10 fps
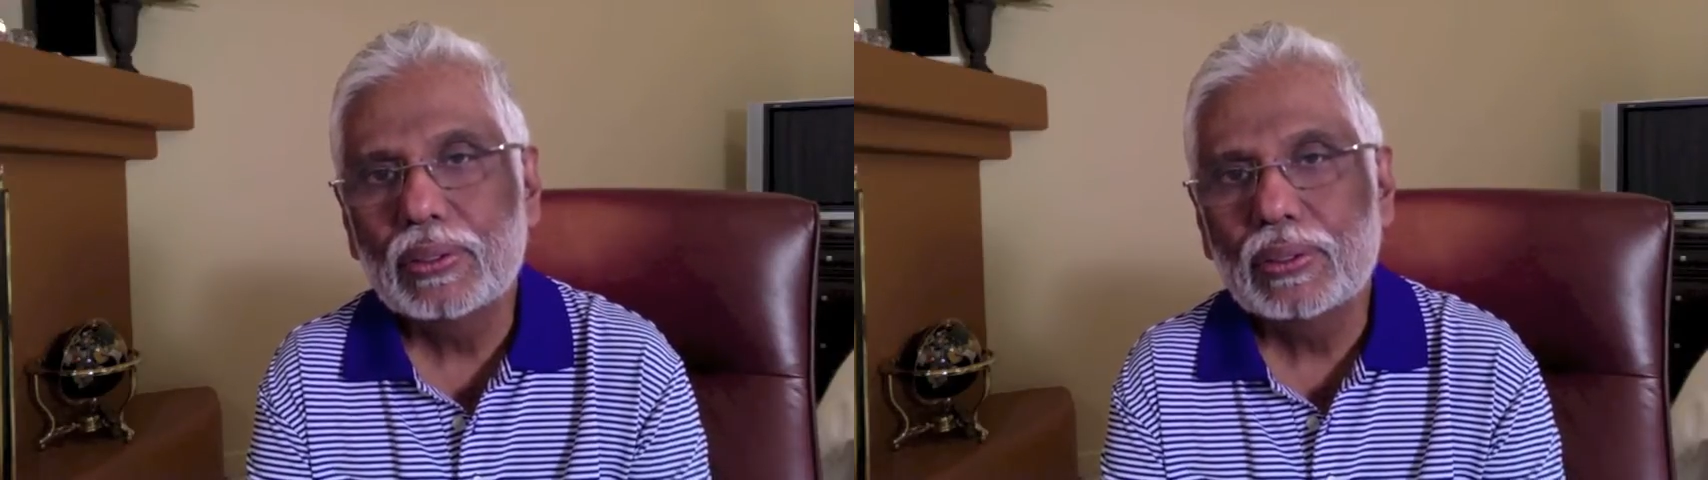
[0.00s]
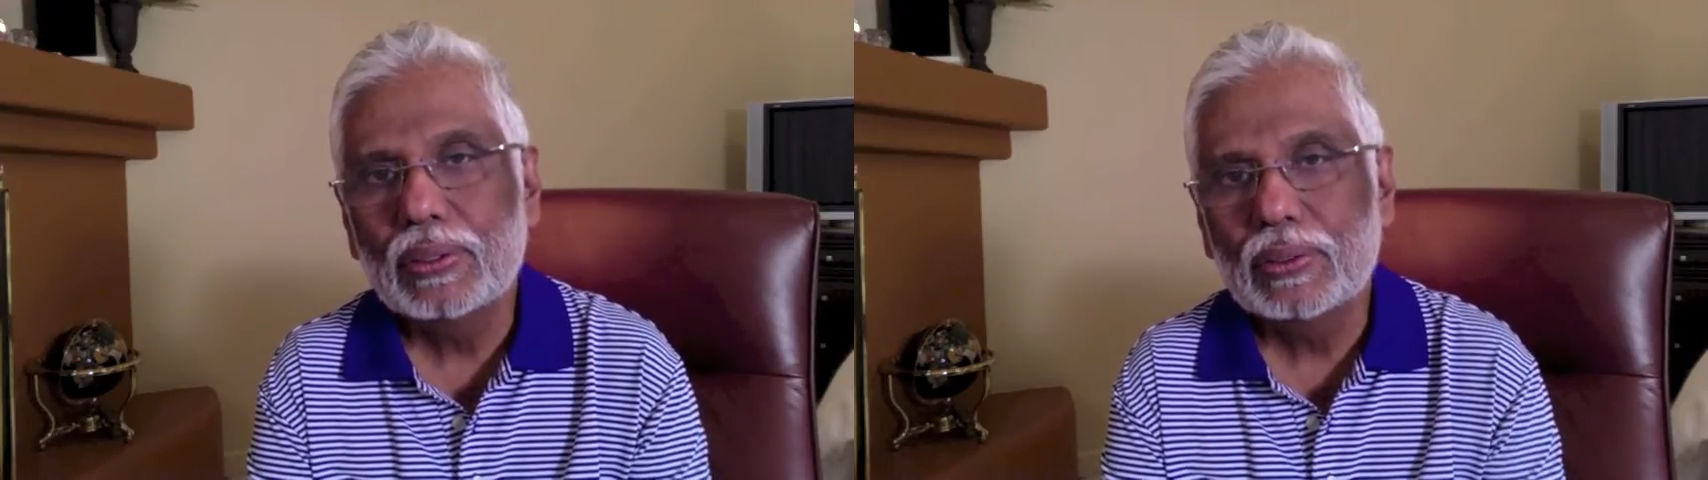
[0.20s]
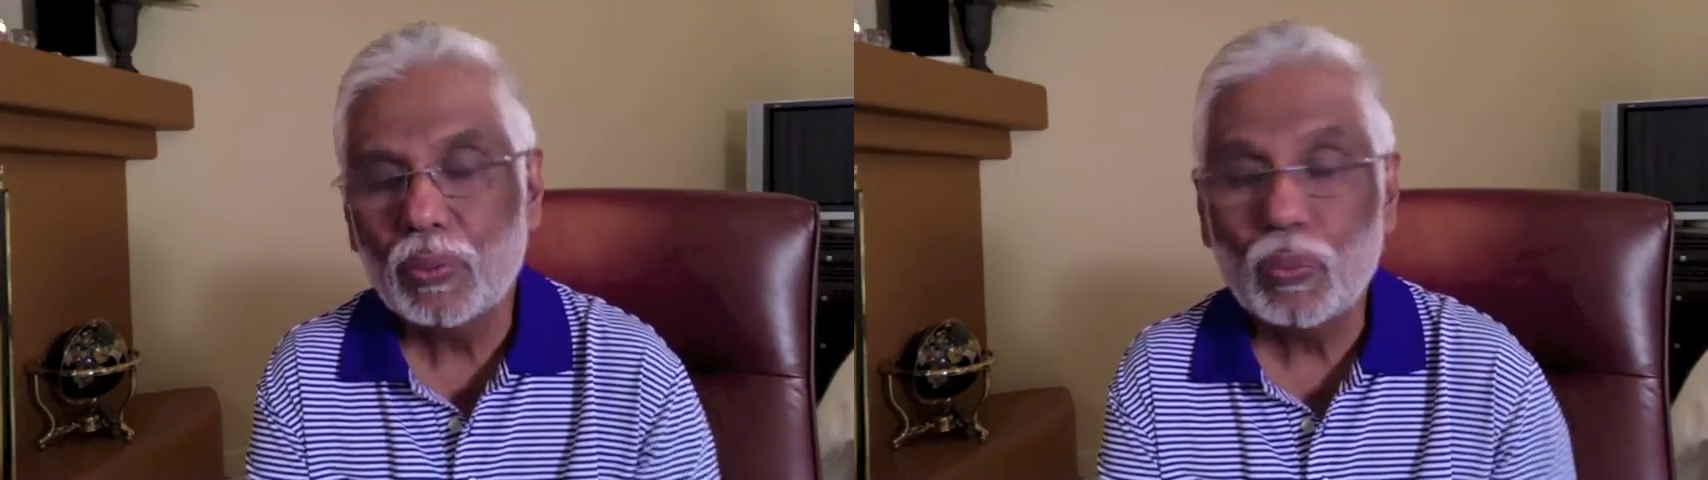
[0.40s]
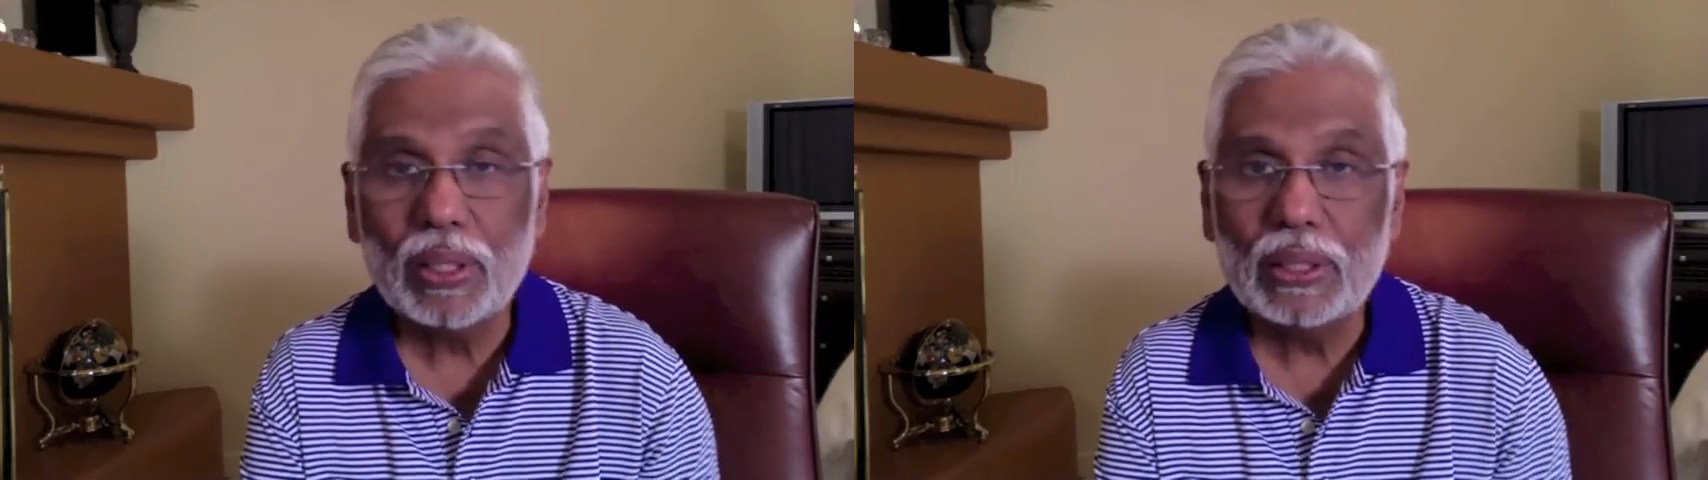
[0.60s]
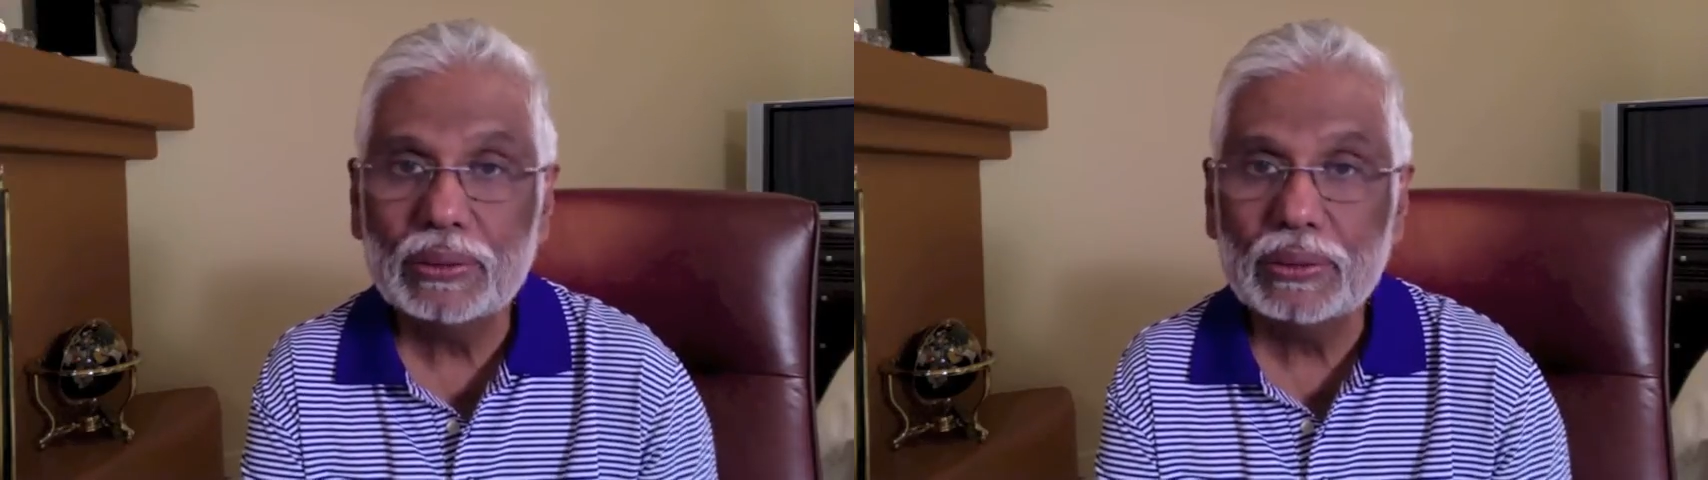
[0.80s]
So, what
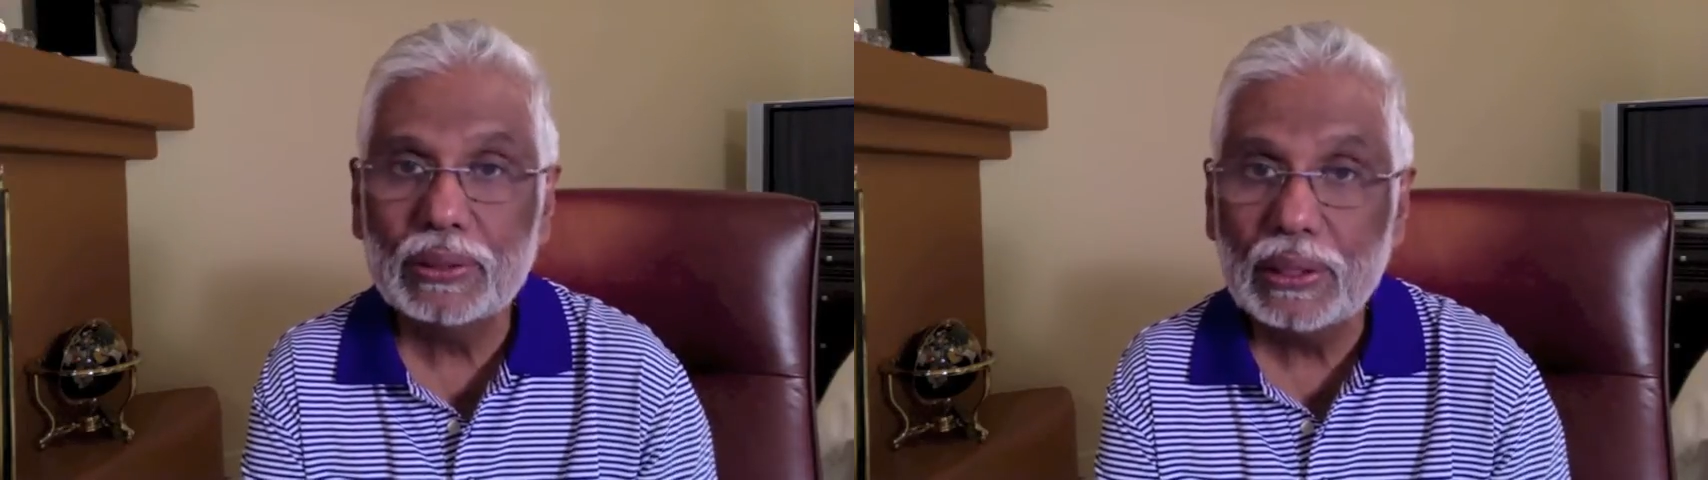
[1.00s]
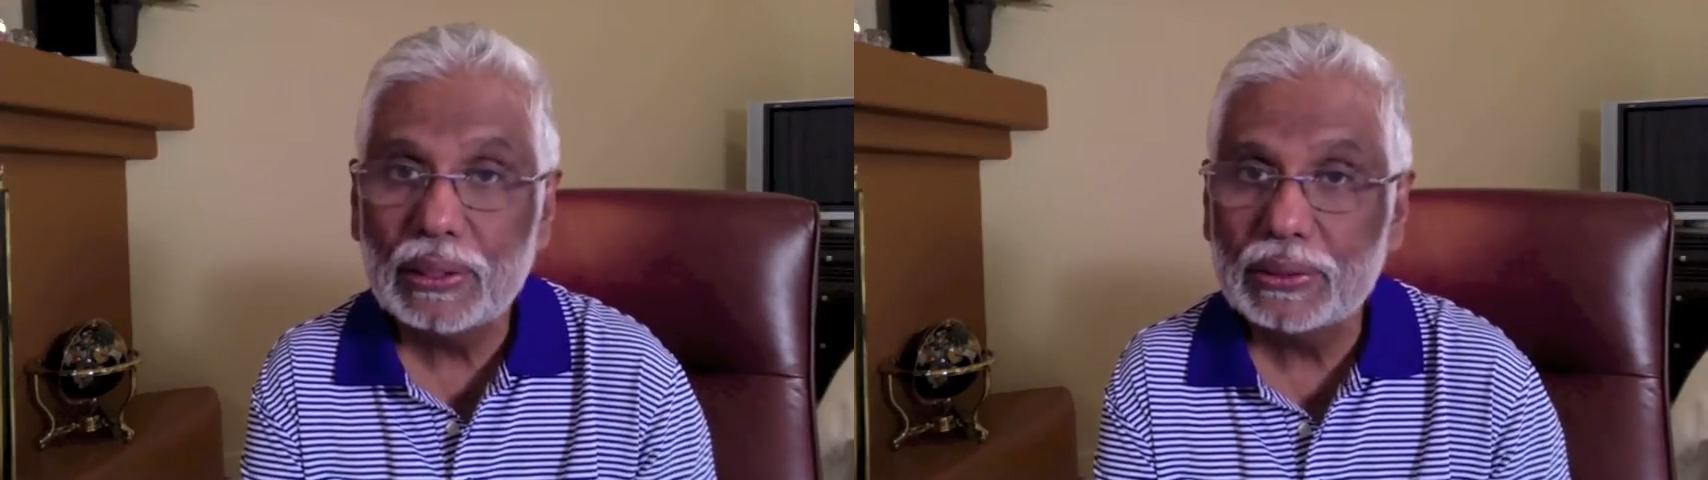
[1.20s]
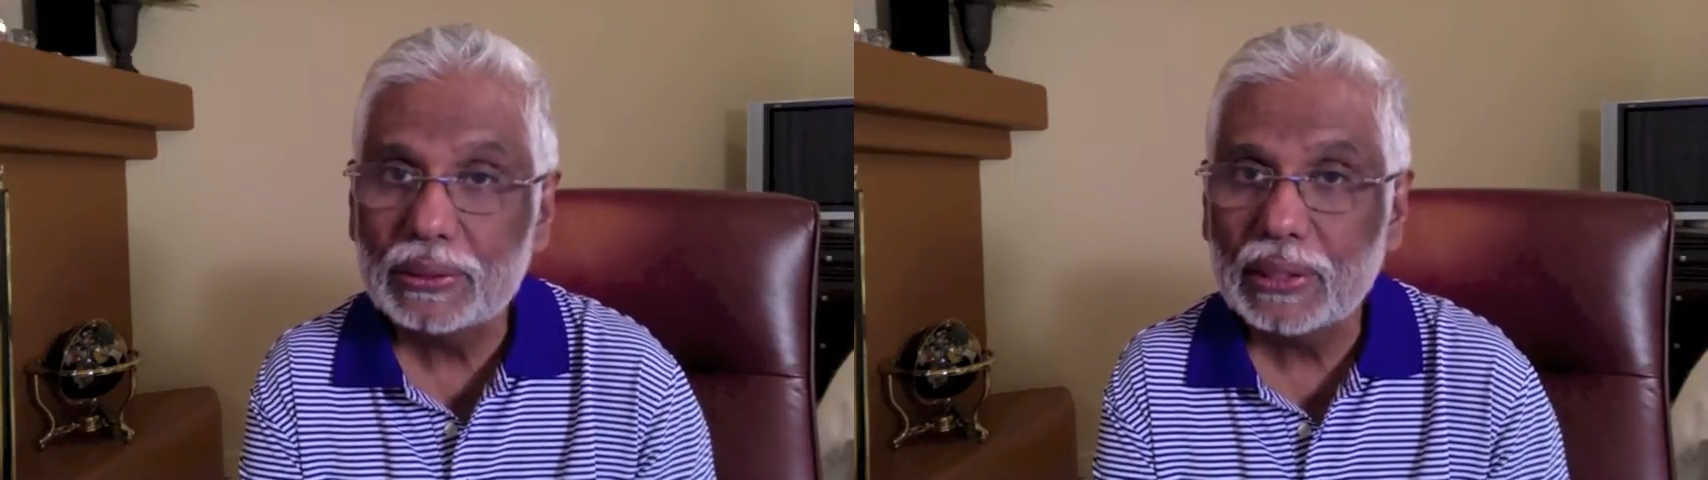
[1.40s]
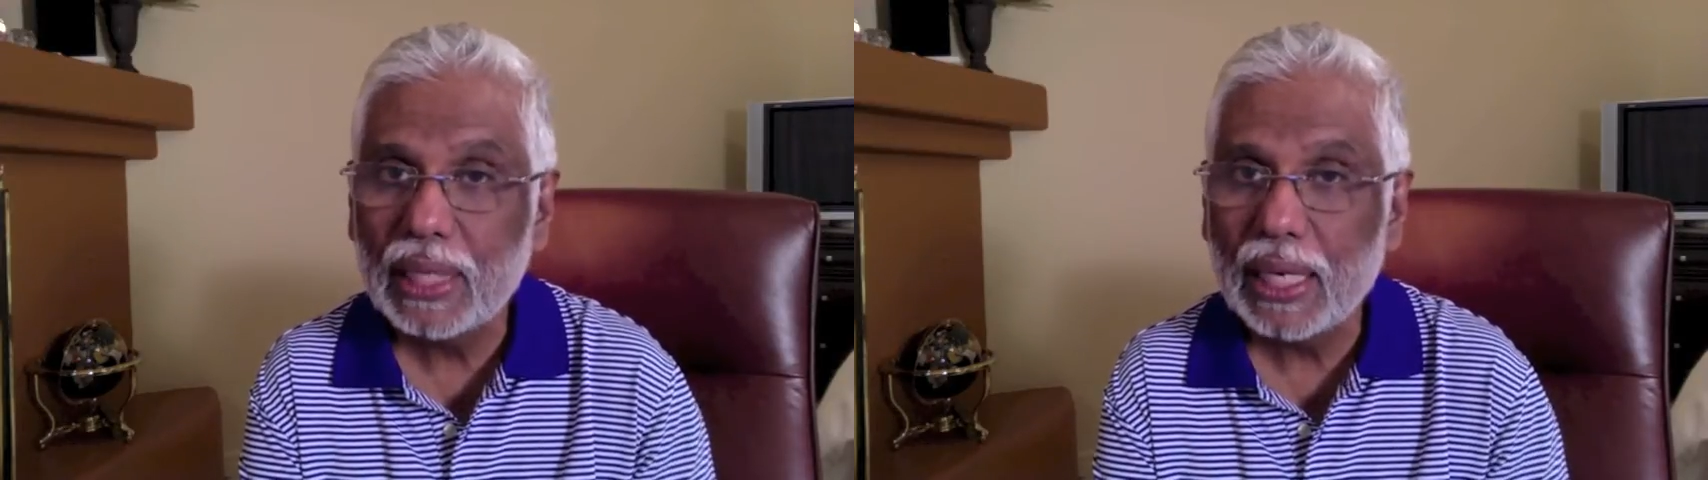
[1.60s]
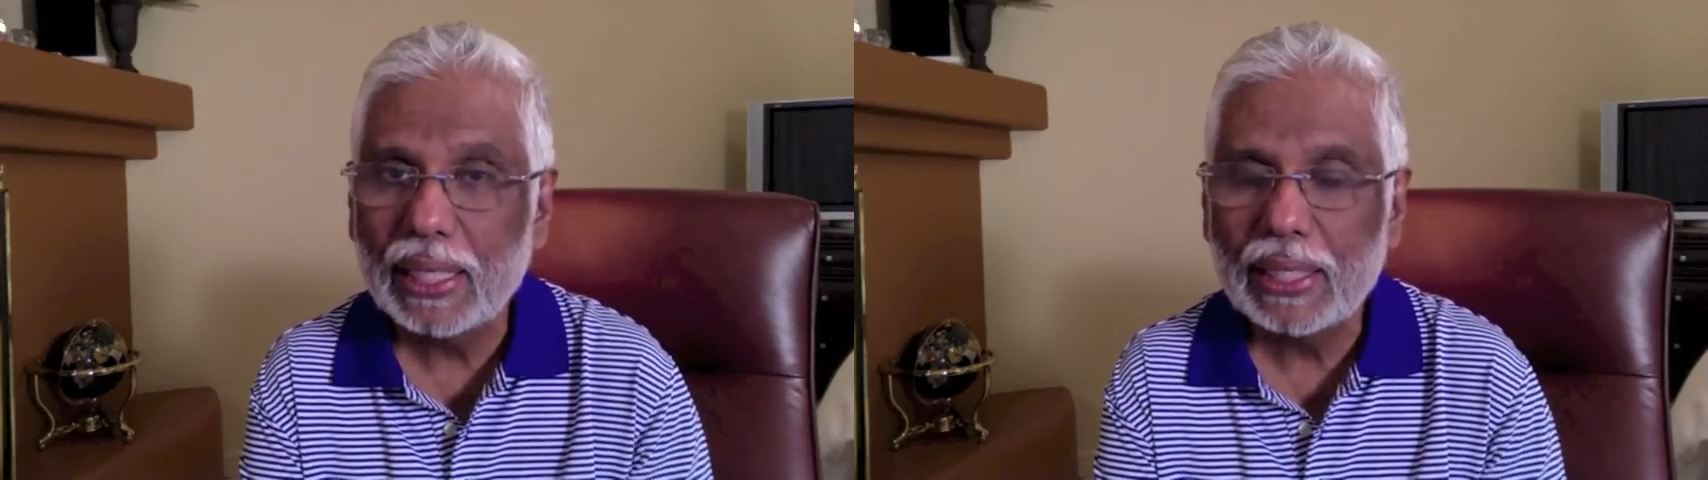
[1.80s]
is
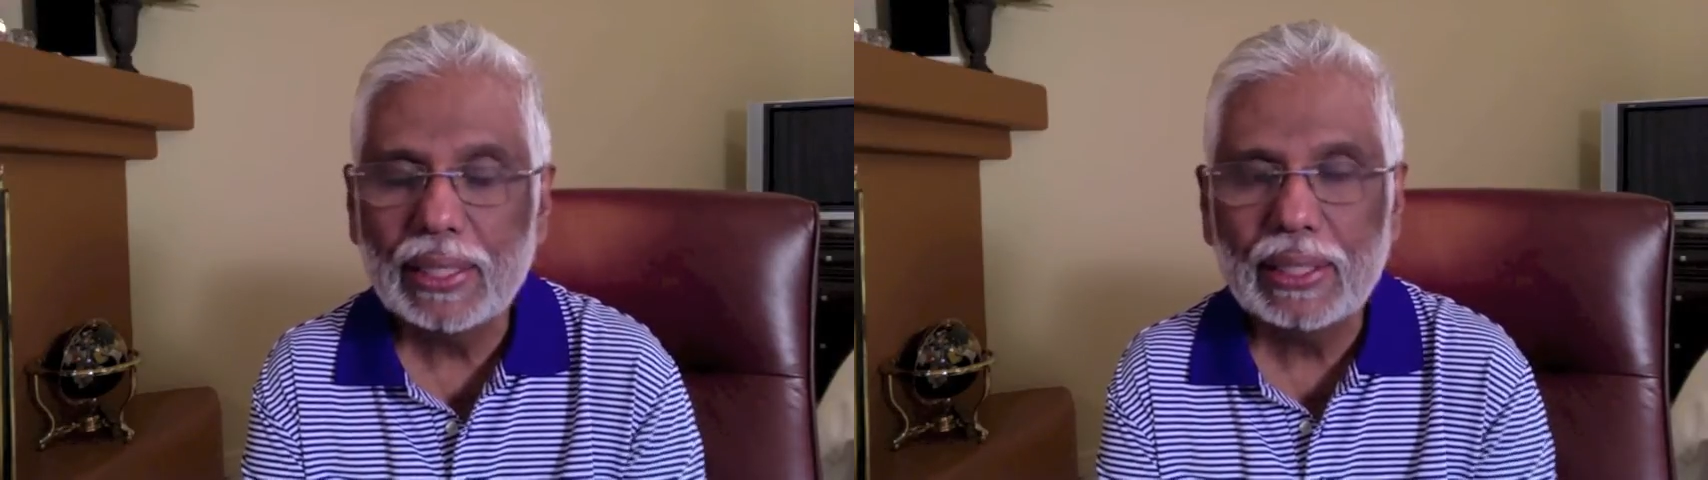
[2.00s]
inside